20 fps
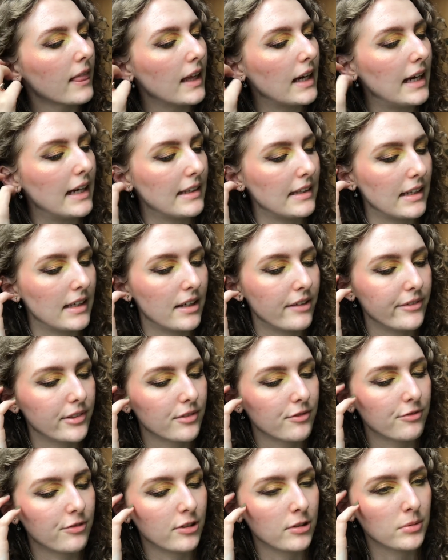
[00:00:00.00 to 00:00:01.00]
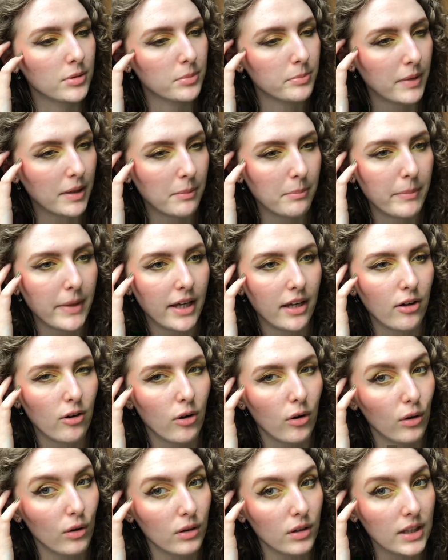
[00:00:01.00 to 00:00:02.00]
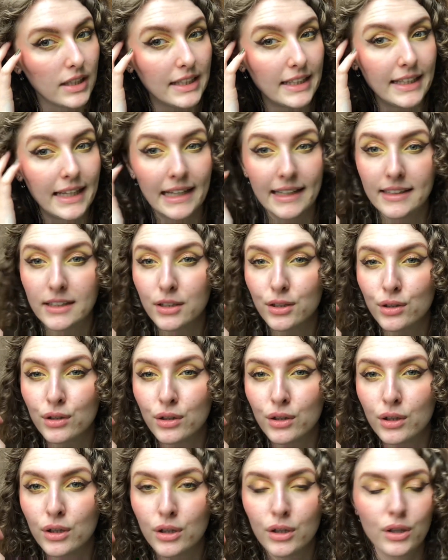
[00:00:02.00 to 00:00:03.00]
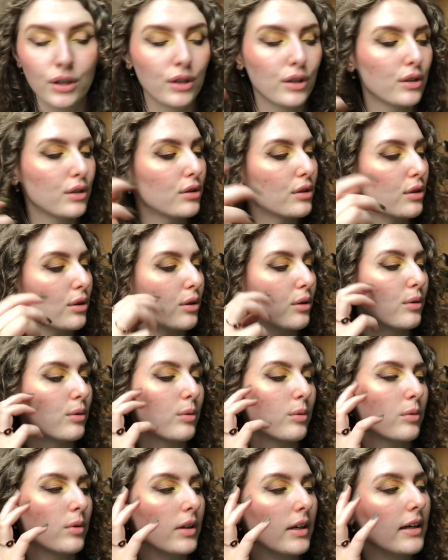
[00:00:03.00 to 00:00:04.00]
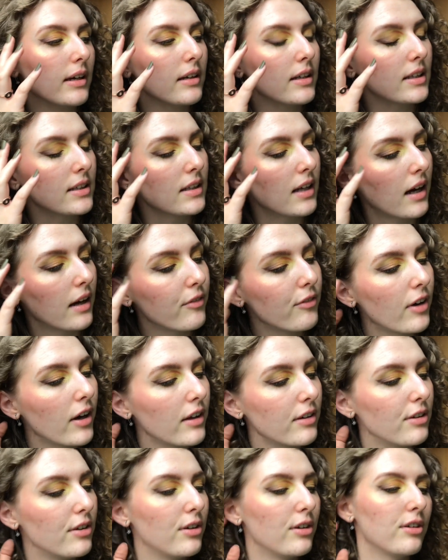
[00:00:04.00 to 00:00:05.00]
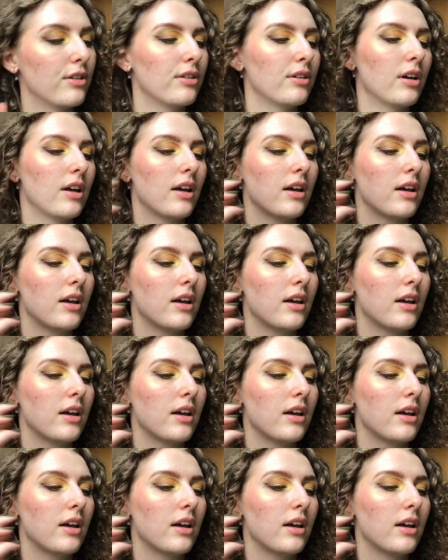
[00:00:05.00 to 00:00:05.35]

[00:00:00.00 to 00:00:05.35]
And I haven't filmed my May haul yet. So yeah, I've either